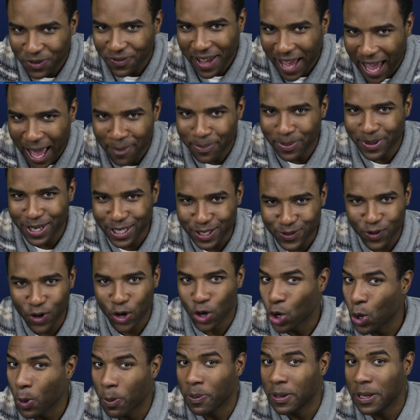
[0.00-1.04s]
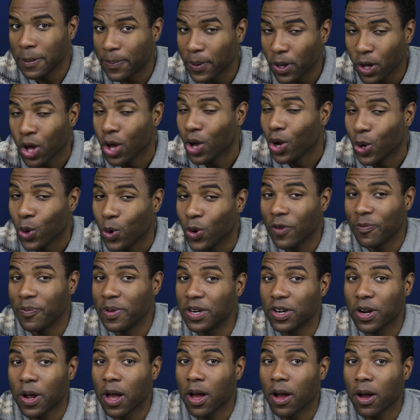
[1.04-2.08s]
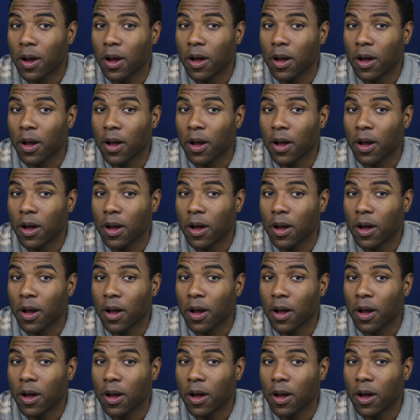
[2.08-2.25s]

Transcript: of happiness for a group of people who have been